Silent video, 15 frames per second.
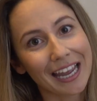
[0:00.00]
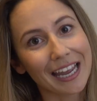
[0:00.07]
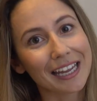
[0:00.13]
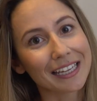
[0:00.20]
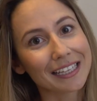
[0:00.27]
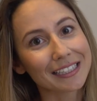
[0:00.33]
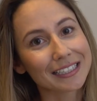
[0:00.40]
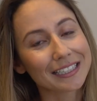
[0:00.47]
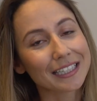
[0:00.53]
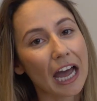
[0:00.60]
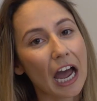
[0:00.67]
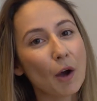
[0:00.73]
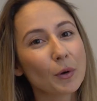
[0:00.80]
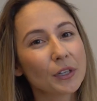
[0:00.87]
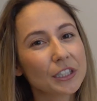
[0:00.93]
And
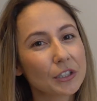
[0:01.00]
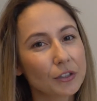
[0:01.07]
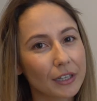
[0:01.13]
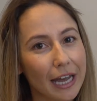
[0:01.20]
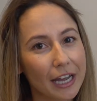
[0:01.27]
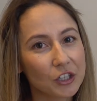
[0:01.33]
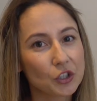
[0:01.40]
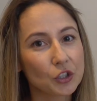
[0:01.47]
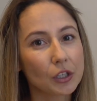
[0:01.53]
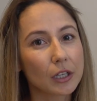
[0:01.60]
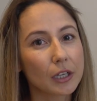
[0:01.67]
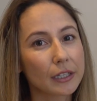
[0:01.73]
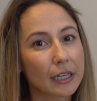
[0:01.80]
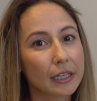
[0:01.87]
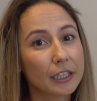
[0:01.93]
I want you guys to
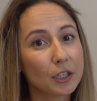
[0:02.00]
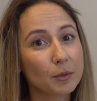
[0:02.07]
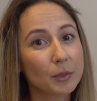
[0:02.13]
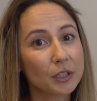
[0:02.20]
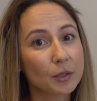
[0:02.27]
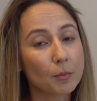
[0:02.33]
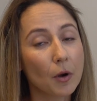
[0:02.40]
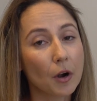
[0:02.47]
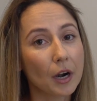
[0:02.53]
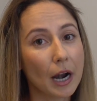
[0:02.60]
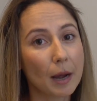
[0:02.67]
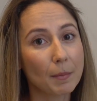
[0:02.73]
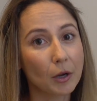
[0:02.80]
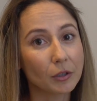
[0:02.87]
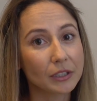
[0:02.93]
learn a little bit more
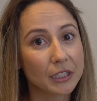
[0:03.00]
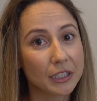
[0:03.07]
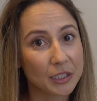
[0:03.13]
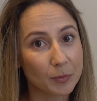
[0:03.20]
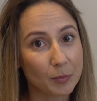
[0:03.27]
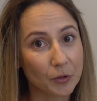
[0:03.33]
about this